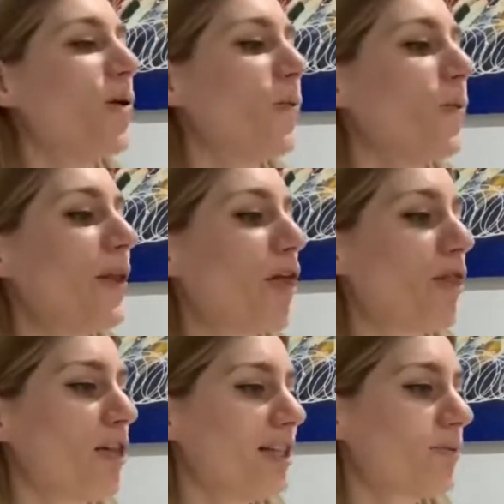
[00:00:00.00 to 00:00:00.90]

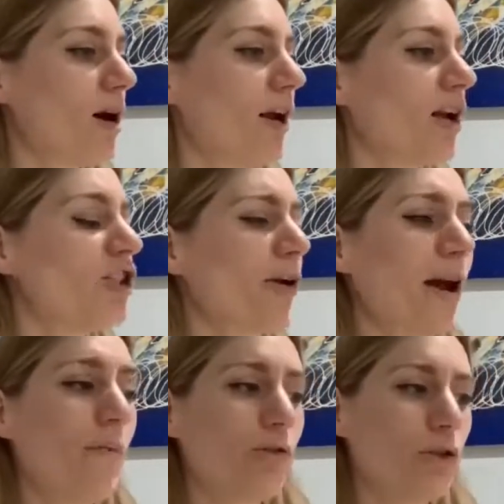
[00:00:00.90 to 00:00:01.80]
with this one, I don't know
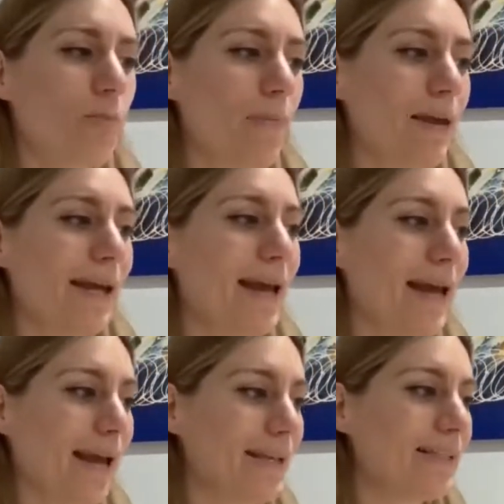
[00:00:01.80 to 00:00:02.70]
how old your puppy
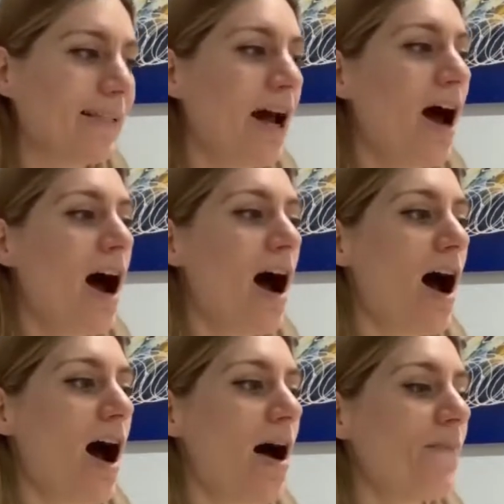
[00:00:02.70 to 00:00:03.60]
is.
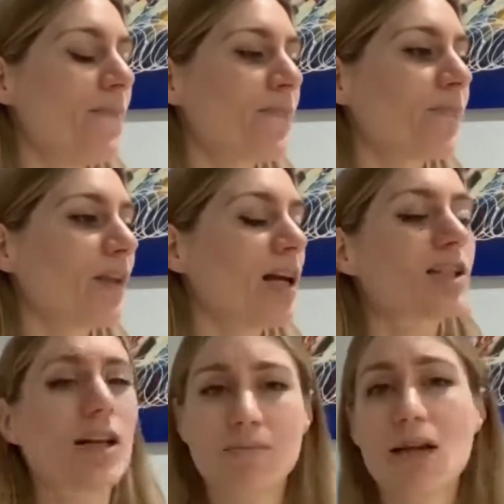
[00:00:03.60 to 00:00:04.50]

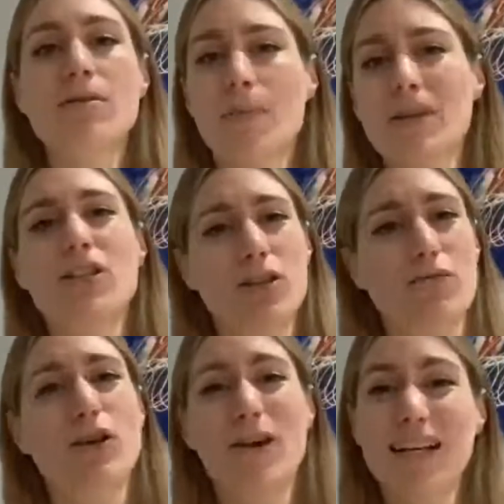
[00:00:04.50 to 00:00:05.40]
Sometimes puppies do
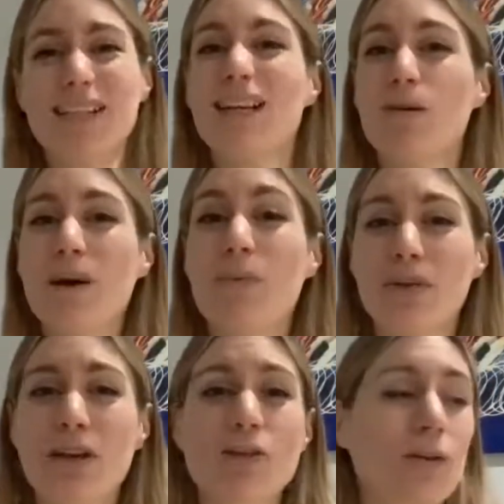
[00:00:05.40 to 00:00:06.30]
regress a little bit
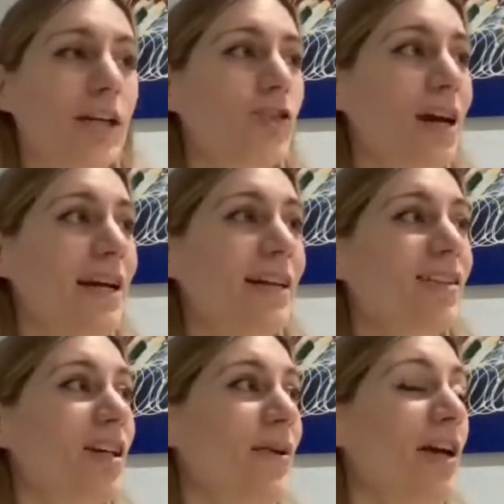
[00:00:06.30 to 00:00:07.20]
with their toilet training,
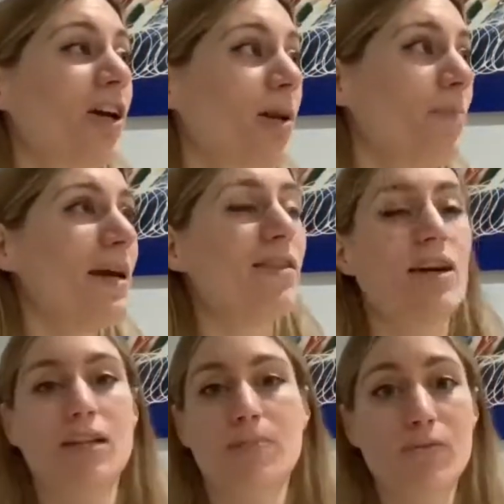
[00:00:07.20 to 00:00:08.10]
so it could be
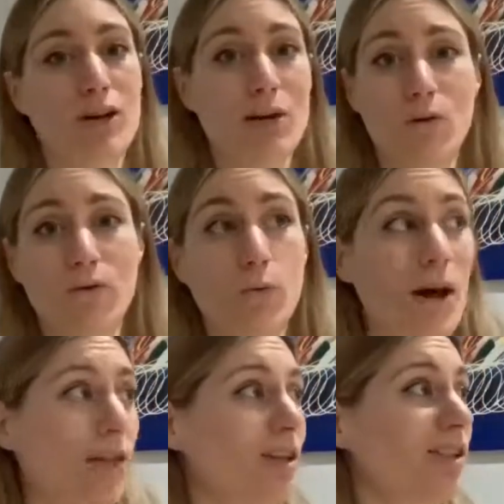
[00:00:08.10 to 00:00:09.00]
that it's been really awful
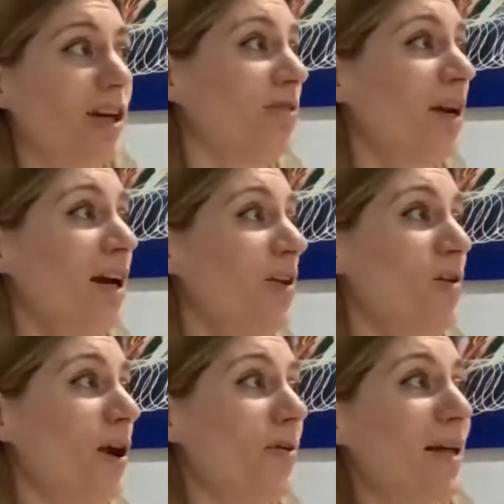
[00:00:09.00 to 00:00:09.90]
weather, so
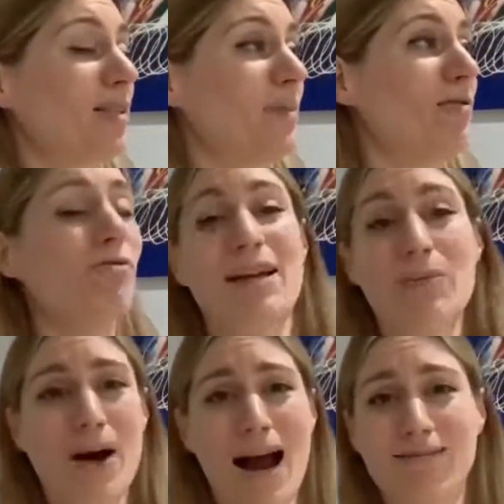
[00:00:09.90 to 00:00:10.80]
you know, it's been
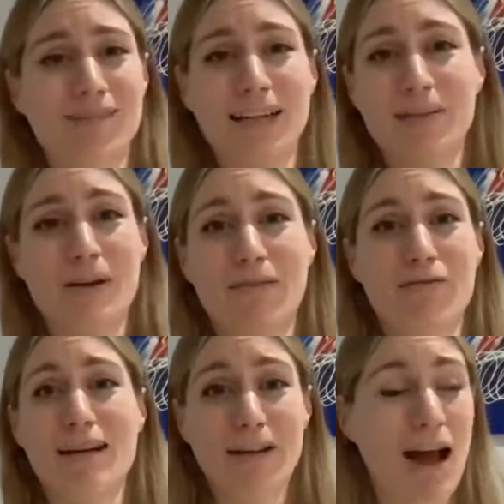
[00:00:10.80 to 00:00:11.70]
really wet, it's been
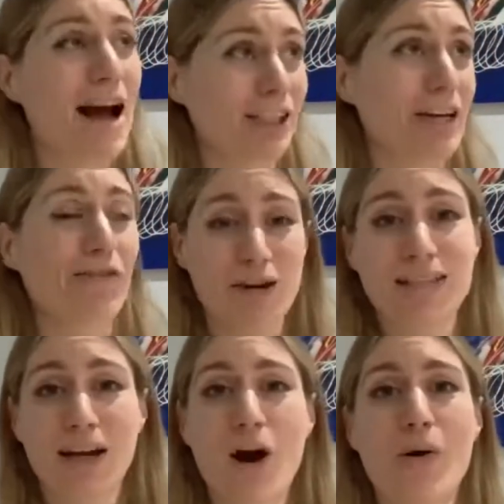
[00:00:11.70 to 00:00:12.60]
really actually
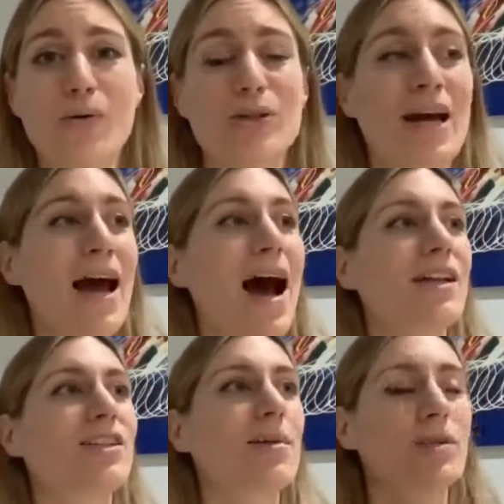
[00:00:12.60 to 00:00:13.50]
freezing cold,
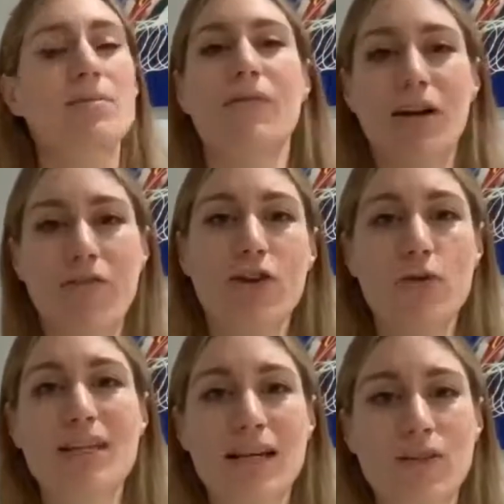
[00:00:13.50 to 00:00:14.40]
and sometimes having a
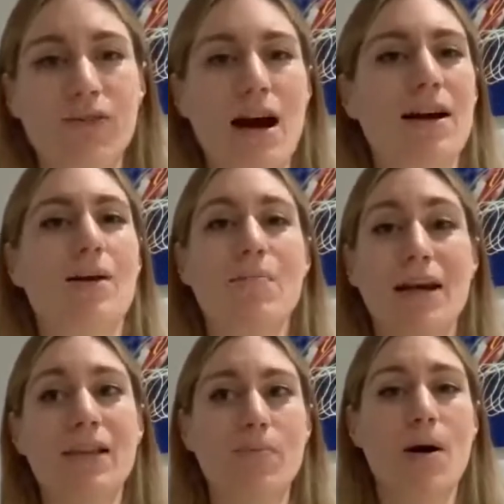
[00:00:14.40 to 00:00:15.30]
few days of that can
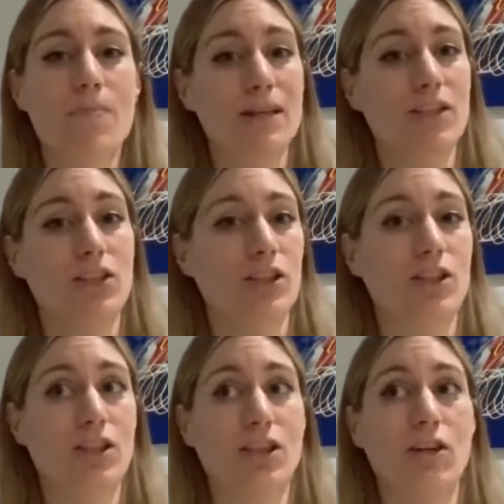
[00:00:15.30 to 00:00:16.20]
make the puppies
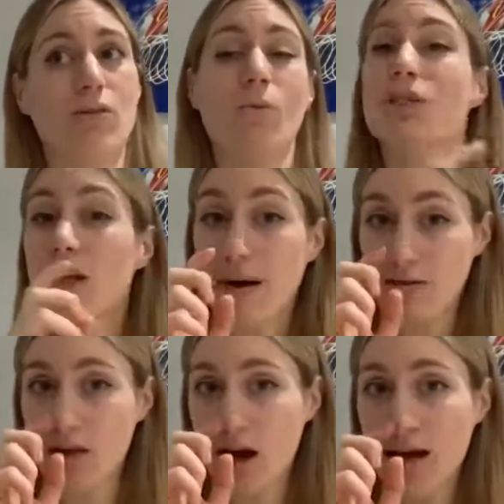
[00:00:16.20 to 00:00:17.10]
just not want to go
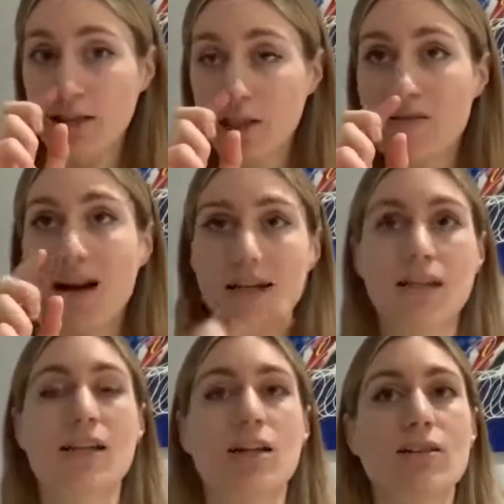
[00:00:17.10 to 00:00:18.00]
outside, so they're less
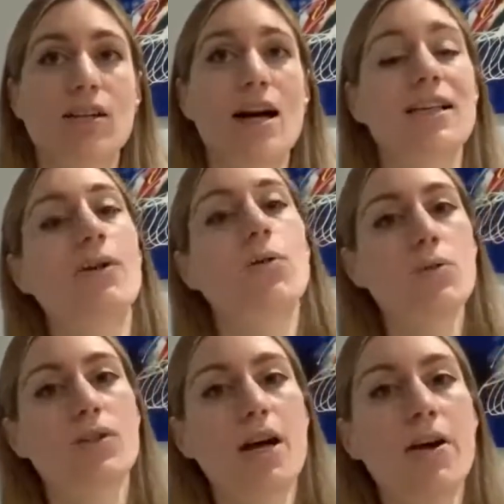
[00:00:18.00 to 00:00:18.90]
likely to go outside. And
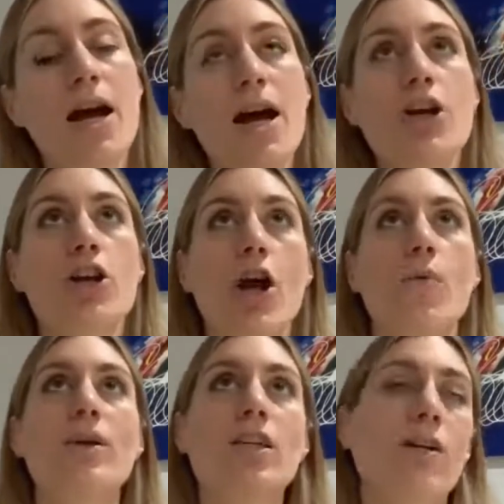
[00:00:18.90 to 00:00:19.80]
also, you know,
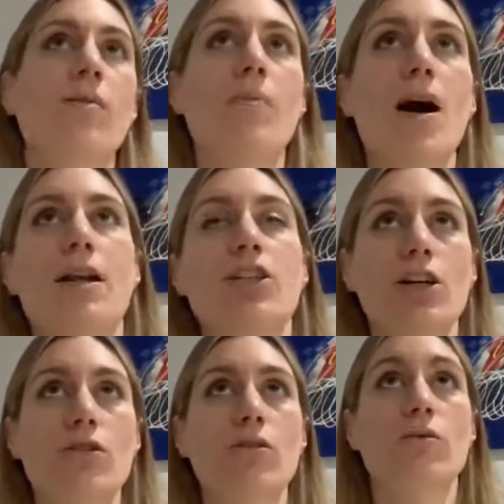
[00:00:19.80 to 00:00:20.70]
we don't punish
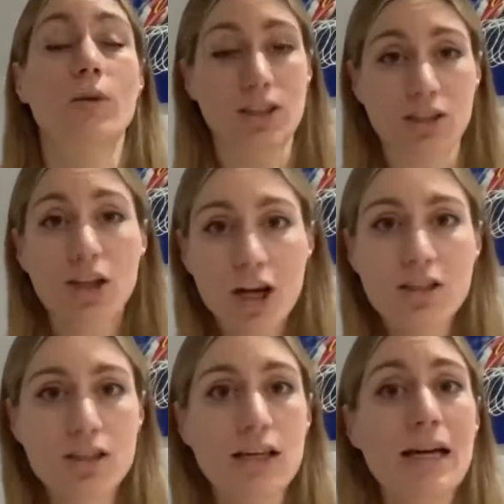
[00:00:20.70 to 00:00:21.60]
our dogs, which is
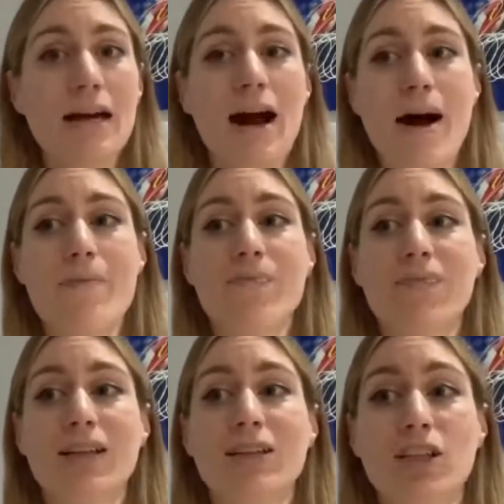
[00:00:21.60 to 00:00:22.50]
good,
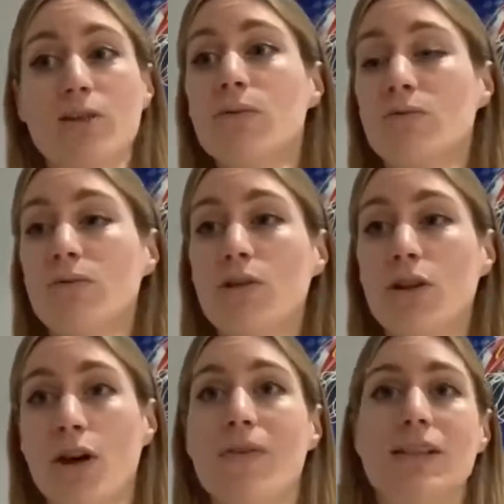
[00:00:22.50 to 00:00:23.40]
so
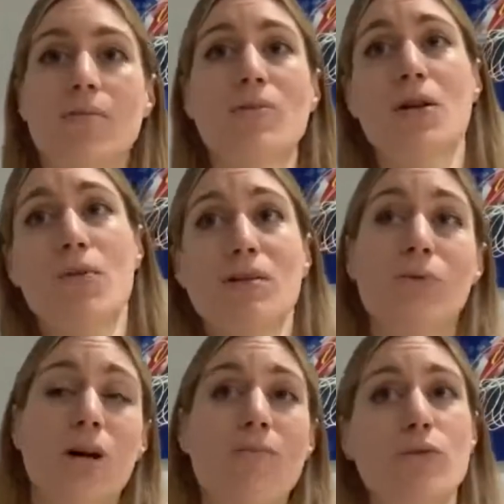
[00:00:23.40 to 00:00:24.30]
you know, they sometimes go, well, it's
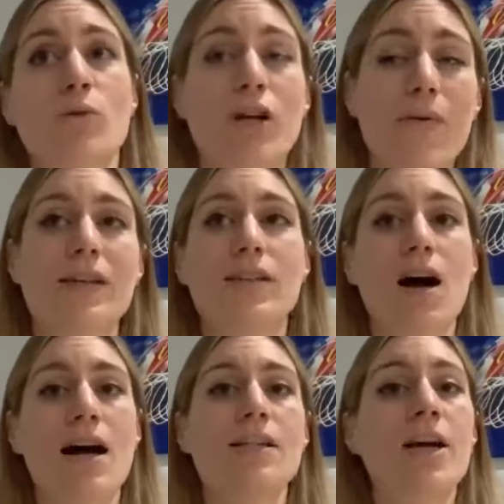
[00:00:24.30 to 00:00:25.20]
more comfortable to go
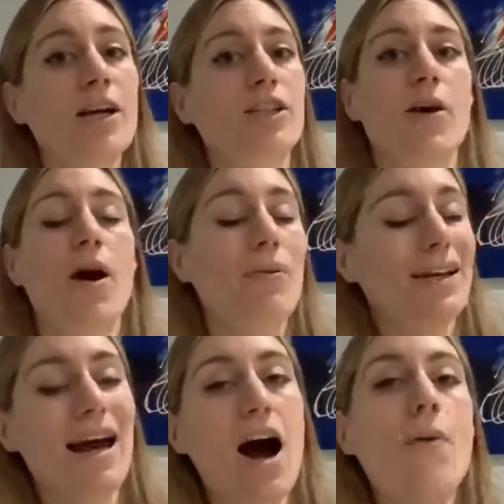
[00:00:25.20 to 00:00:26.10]
inside. So I
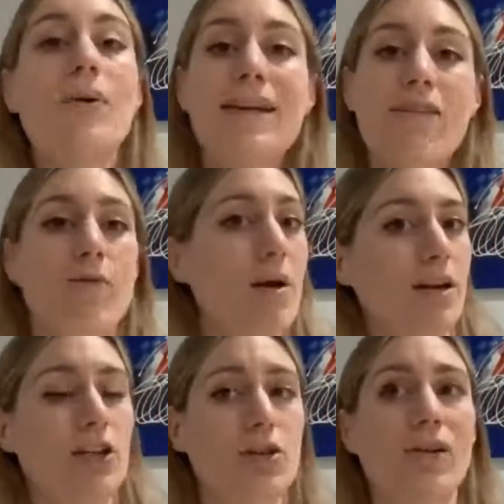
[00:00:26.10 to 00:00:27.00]
would never
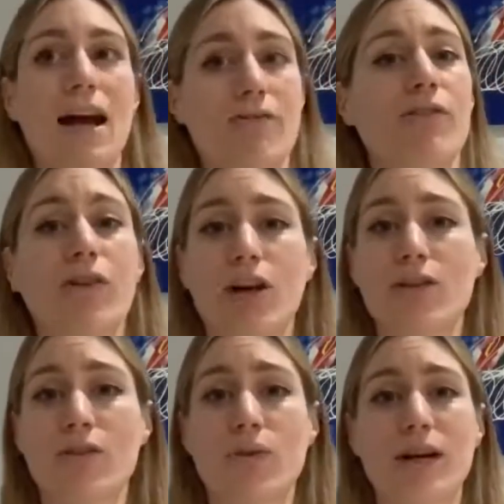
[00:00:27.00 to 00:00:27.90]
punish a dog ever for going
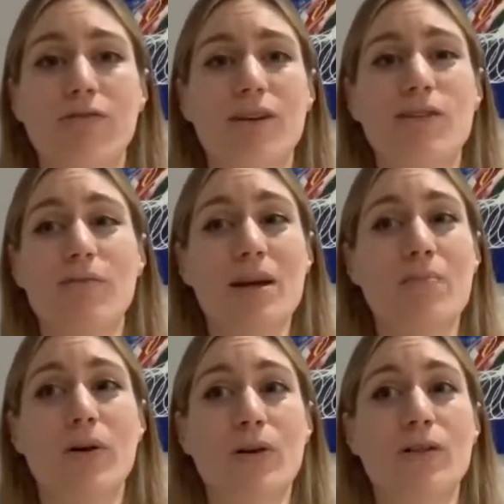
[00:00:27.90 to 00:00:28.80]
to the toilet in front of me,
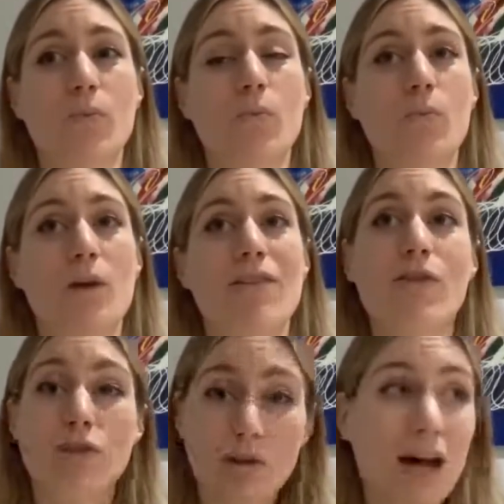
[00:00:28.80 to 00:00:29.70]
because if
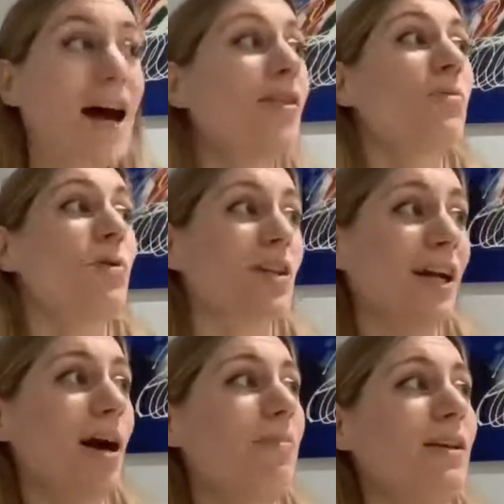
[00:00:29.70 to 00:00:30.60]
you do that, then what's going
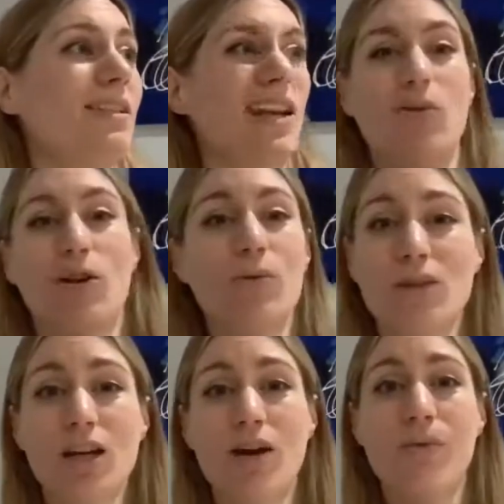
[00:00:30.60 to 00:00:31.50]
to happen is they're not going to
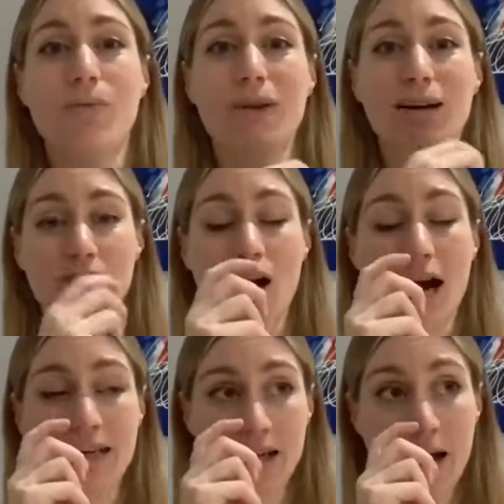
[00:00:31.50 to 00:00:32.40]
want to go
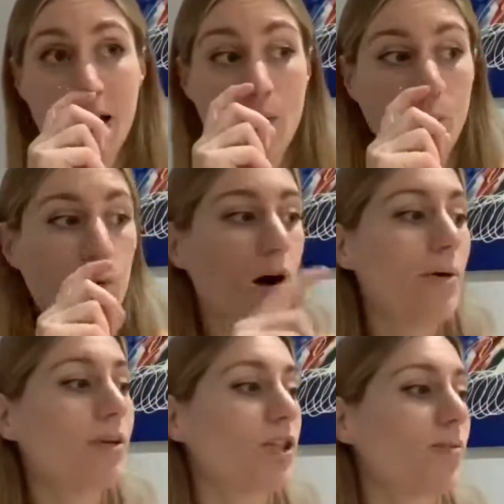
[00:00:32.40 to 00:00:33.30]
outside. What I
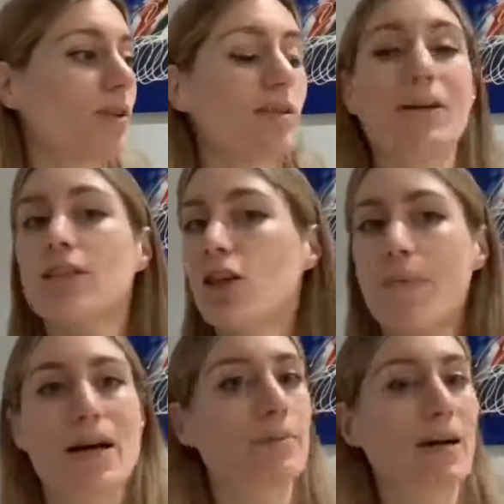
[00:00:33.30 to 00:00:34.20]
would do with this one is go
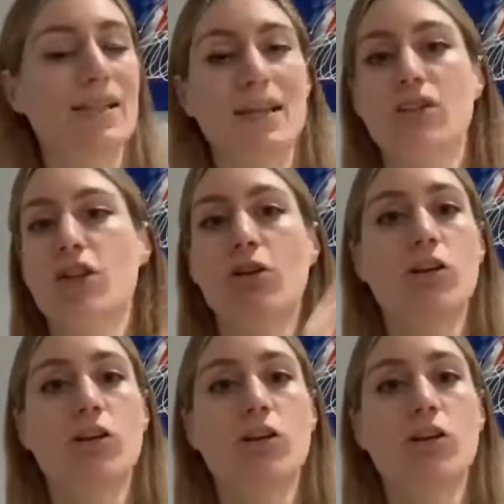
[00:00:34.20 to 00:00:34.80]
back to basics. So